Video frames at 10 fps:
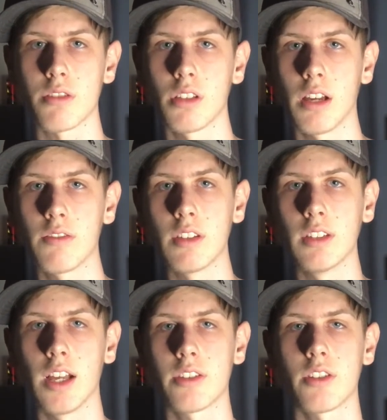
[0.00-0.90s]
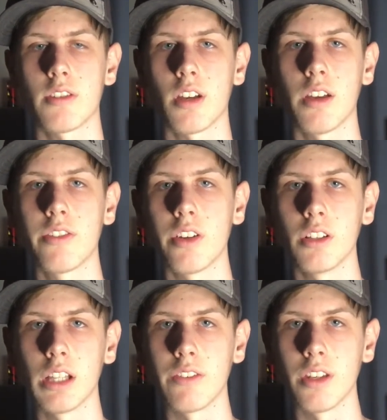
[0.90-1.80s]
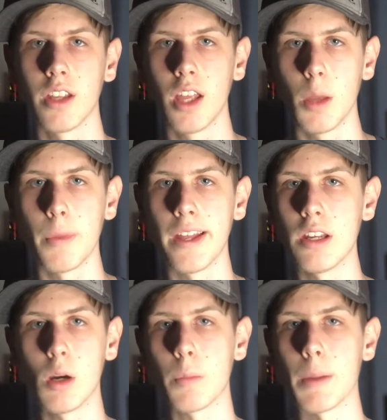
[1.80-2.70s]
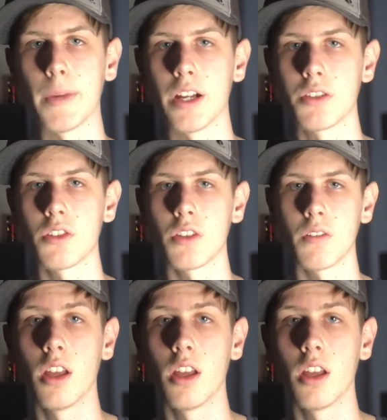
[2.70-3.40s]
life than last year's iPhone 11, but not by much.